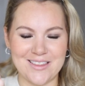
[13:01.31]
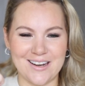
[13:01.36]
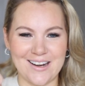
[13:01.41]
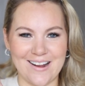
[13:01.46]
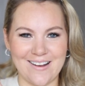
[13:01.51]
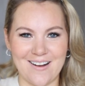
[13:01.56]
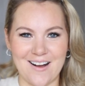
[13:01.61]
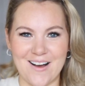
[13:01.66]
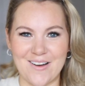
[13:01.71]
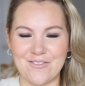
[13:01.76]
that I
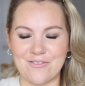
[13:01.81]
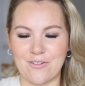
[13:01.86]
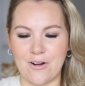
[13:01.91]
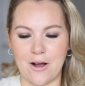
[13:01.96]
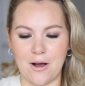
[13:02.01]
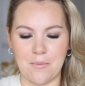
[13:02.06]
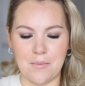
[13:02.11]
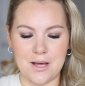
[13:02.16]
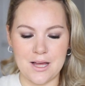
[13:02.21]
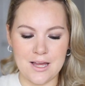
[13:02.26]
got
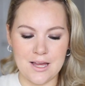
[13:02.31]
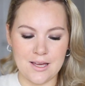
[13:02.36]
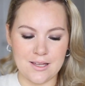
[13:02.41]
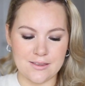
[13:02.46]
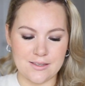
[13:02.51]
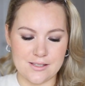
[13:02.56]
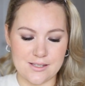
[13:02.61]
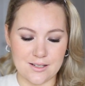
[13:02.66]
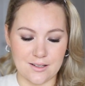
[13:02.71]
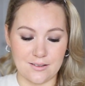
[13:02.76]
from
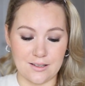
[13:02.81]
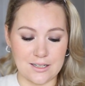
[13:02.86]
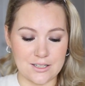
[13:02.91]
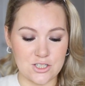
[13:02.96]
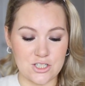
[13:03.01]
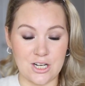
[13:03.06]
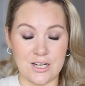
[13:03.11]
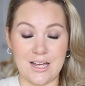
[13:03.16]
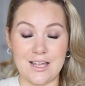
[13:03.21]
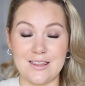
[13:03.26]
this
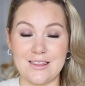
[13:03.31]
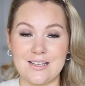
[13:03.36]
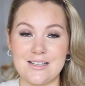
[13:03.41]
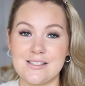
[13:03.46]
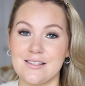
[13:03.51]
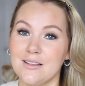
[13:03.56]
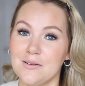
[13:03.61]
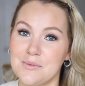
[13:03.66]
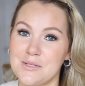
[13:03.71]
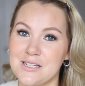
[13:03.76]
collection. And
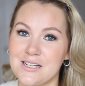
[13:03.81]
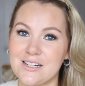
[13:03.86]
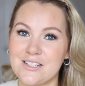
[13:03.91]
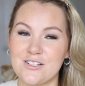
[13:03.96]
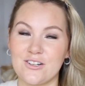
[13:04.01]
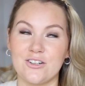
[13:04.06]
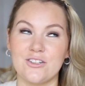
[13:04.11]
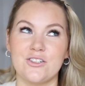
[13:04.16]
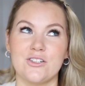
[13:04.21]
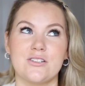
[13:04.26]
these
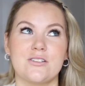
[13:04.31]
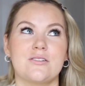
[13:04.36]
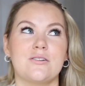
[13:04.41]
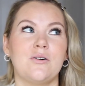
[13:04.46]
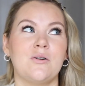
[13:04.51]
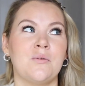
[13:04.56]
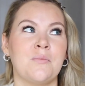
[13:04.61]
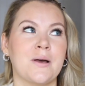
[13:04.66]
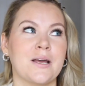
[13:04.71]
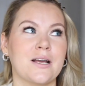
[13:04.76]
lipsticks are just,
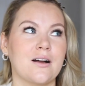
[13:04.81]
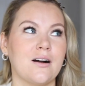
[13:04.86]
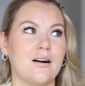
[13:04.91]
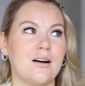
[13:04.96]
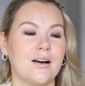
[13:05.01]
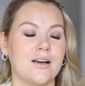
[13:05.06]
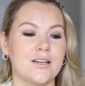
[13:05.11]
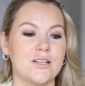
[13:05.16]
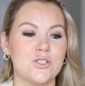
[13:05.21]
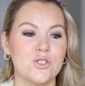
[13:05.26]
oh my
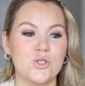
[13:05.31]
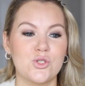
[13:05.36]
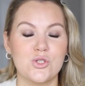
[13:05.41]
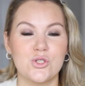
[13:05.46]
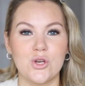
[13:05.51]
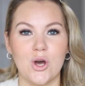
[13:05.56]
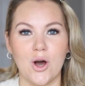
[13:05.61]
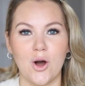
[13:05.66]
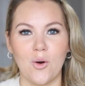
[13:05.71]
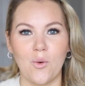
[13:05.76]
God,
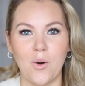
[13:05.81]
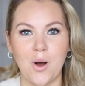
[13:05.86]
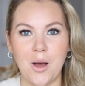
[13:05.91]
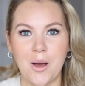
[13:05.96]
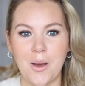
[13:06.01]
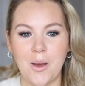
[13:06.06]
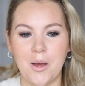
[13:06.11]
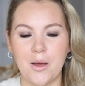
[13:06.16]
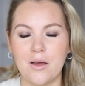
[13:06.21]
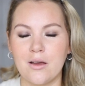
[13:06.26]
so,
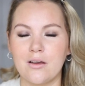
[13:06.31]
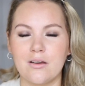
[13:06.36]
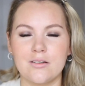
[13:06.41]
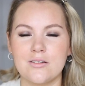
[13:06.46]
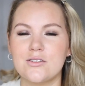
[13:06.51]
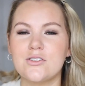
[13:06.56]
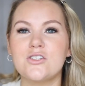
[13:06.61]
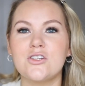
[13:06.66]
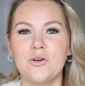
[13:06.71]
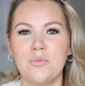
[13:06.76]

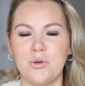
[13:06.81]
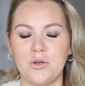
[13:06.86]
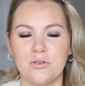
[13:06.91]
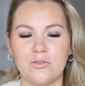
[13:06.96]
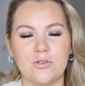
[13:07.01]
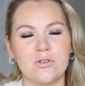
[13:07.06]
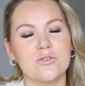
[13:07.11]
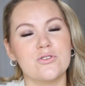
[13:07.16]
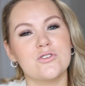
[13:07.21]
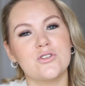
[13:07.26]
so
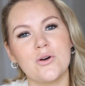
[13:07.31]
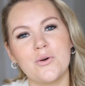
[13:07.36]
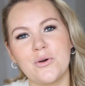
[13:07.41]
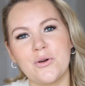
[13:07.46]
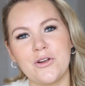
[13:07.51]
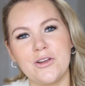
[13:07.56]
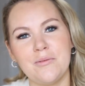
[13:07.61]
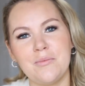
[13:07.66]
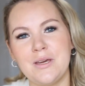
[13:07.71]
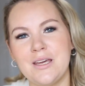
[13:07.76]
beautiful, so
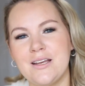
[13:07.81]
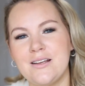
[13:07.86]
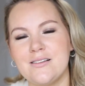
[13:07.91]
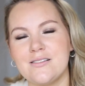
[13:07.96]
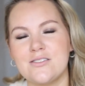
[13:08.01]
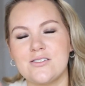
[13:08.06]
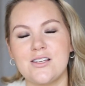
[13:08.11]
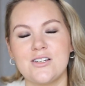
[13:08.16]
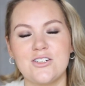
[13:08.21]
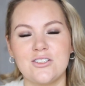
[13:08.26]
creamy,
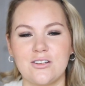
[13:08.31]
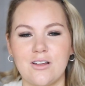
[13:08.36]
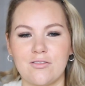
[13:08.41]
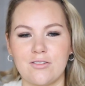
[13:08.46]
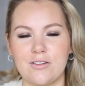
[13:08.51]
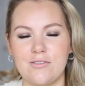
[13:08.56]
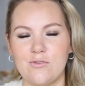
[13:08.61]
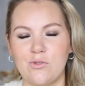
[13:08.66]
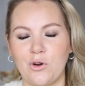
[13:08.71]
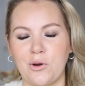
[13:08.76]
such a
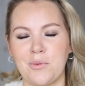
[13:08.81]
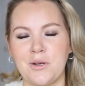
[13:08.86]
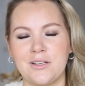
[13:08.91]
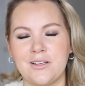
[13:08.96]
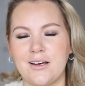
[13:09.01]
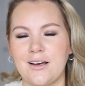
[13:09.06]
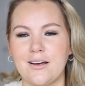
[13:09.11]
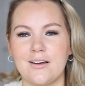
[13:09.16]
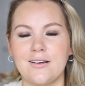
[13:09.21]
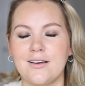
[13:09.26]
lovely
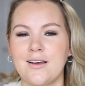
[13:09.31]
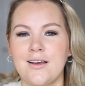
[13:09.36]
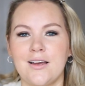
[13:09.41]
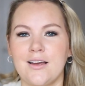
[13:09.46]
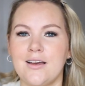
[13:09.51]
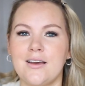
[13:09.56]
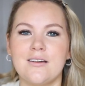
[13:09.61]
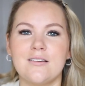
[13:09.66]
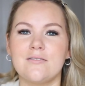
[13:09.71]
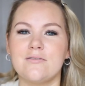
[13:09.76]
formula.
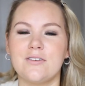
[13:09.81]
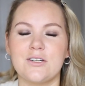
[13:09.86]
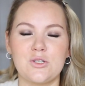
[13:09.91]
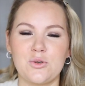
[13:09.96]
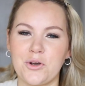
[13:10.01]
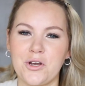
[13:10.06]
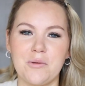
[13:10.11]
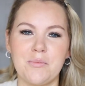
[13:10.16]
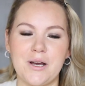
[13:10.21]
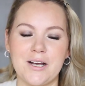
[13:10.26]

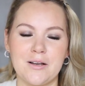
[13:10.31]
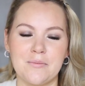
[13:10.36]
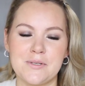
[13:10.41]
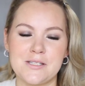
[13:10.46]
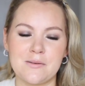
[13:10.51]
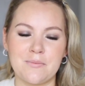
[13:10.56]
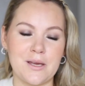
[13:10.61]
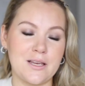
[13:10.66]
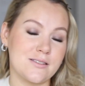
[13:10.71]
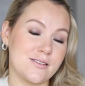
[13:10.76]
Victoria Beckham
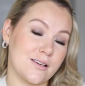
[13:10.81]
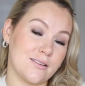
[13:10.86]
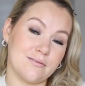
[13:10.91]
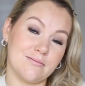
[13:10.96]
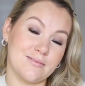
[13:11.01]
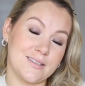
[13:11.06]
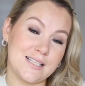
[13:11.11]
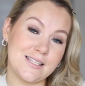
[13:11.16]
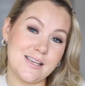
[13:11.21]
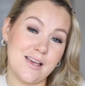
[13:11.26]
is amazing.
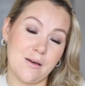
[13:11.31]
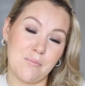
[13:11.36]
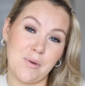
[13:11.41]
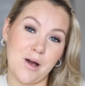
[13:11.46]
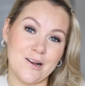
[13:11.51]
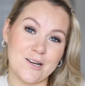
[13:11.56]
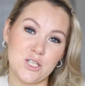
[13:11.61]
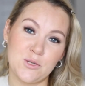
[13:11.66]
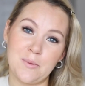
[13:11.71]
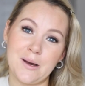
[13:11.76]
That's it,
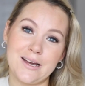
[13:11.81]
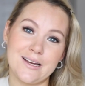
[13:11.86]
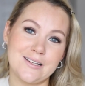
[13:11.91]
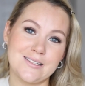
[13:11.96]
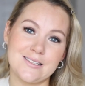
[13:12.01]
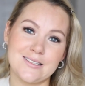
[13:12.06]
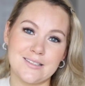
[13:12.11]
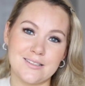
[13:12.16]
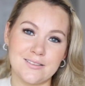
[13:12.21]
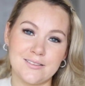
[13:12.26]
Posh
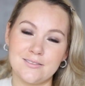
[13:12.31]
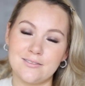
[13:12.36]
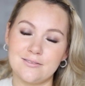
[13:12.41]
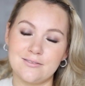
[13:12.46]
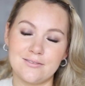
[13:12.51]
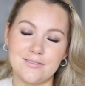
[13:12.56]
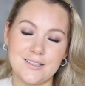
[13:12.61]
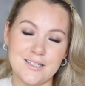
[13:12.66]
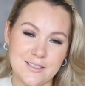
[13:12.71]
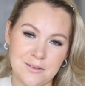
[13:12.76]
Spice
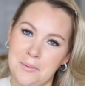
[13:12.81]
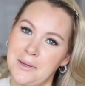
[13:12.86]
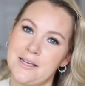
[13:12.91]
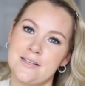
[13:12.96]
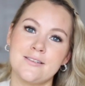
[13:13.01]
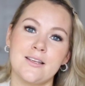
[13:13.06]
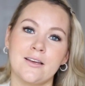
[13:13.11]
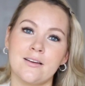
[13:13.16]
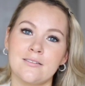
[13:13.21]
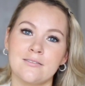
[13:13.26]
is
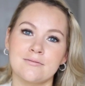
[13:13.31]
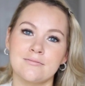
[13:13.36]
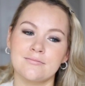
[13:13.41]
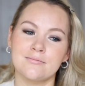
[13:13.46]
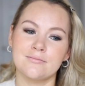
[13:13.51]
amazing.